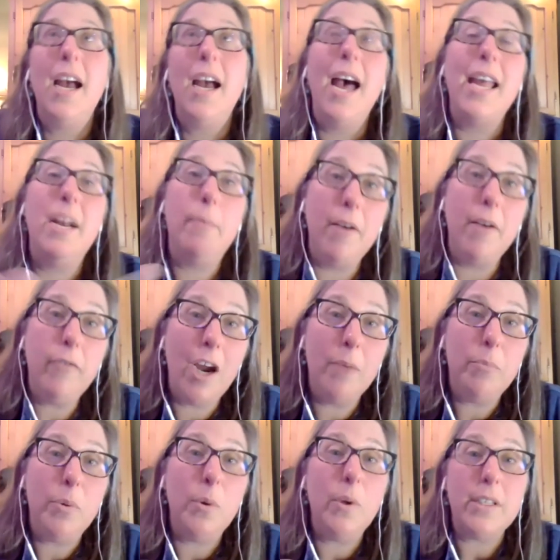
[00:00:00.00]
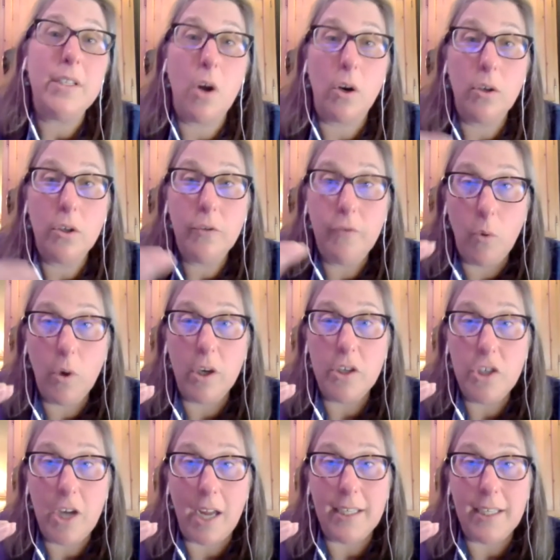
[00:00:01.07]
an above ground pool, it's harder for a
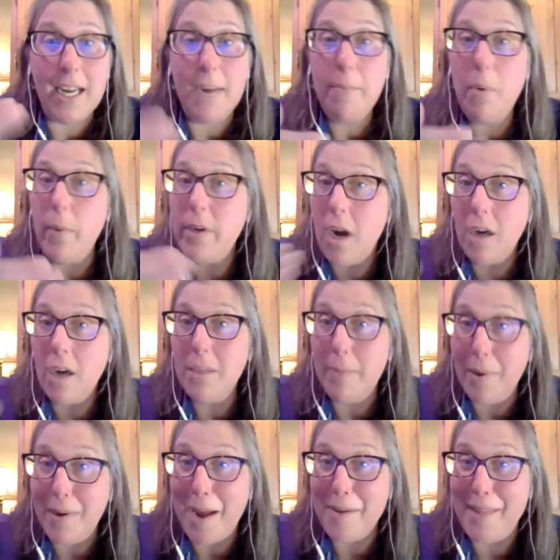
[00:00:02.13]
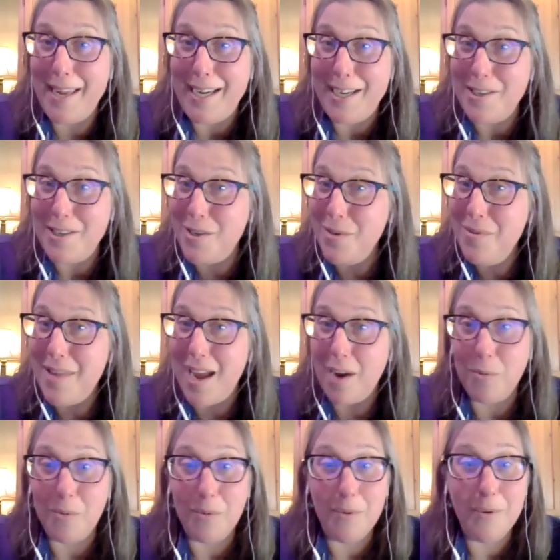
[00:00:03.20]
child to get up, but we talked about how they can do that
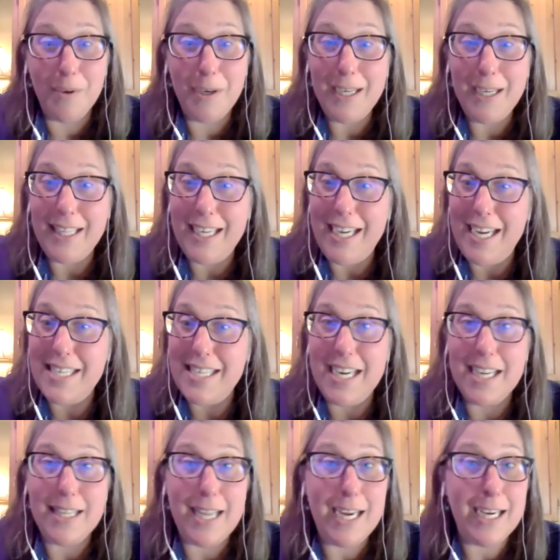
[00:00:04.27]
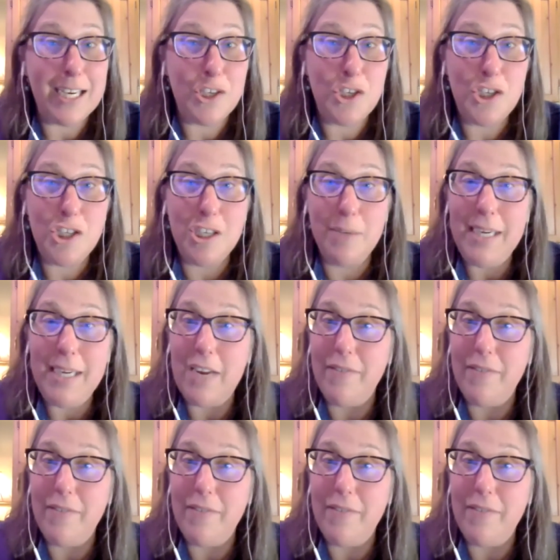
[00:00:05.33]
really easy and they can shimmy if